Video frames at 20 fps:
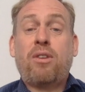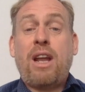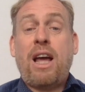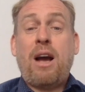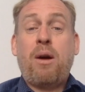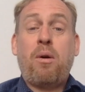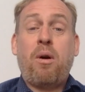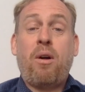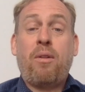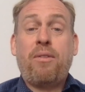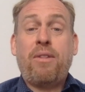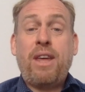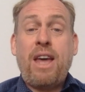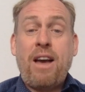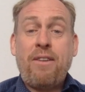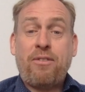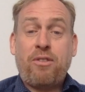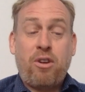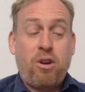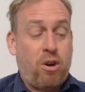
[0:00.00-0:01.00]
now on the
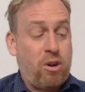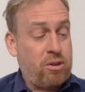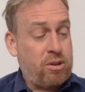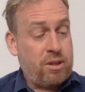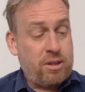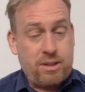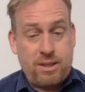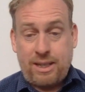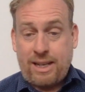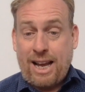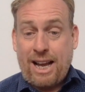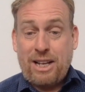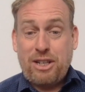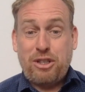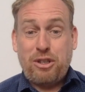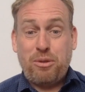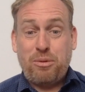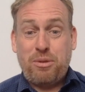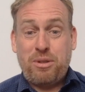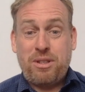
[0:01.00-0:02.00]
F chord to get us
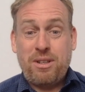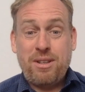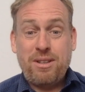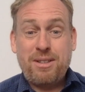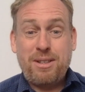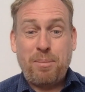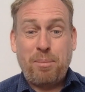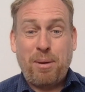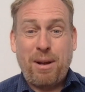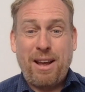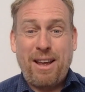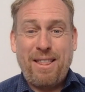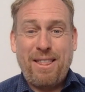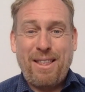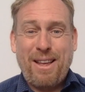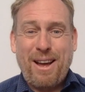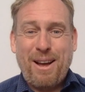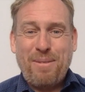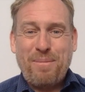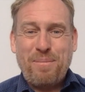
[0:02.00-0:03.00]
used to playing
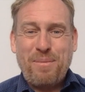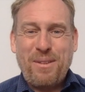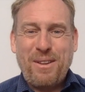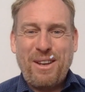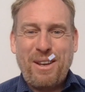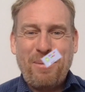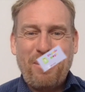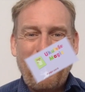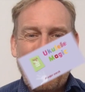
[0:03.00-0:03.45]
that. Here we